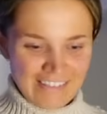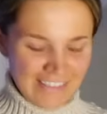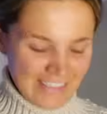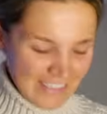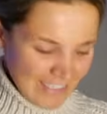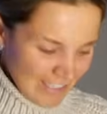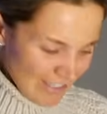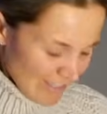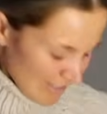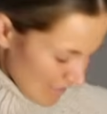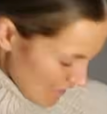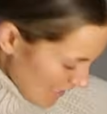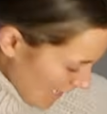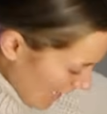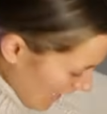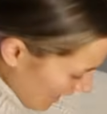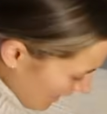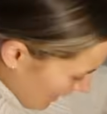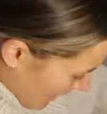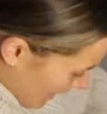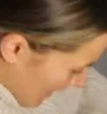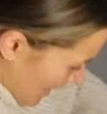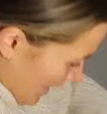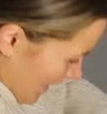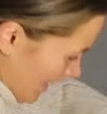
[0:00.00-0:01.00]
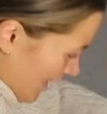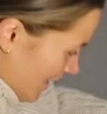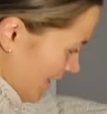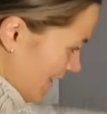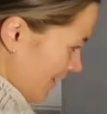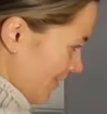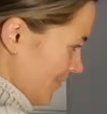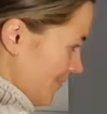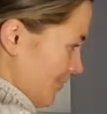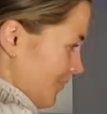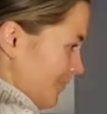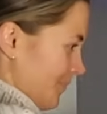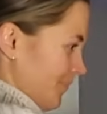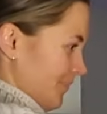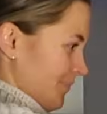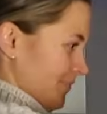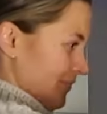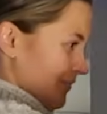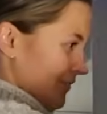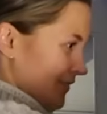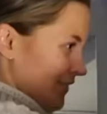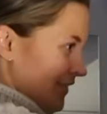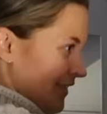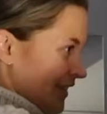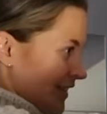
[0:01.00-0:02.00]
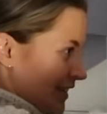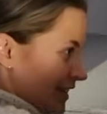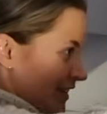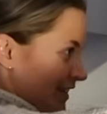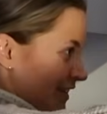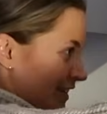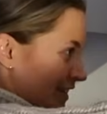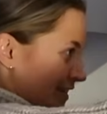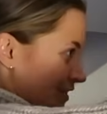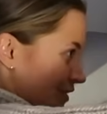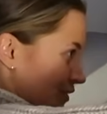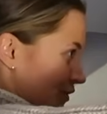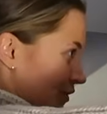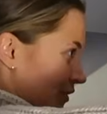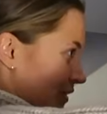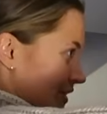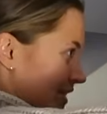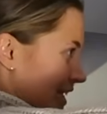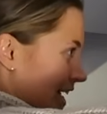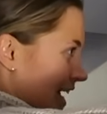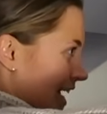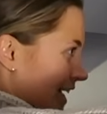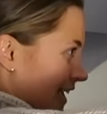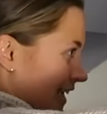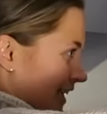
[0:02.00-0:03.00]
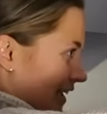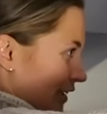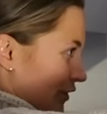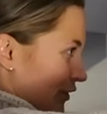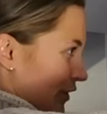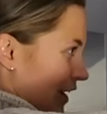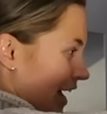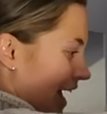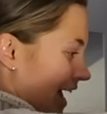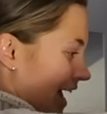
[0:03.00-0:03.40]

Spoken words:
Is there a tag in it? It's not a tag in it or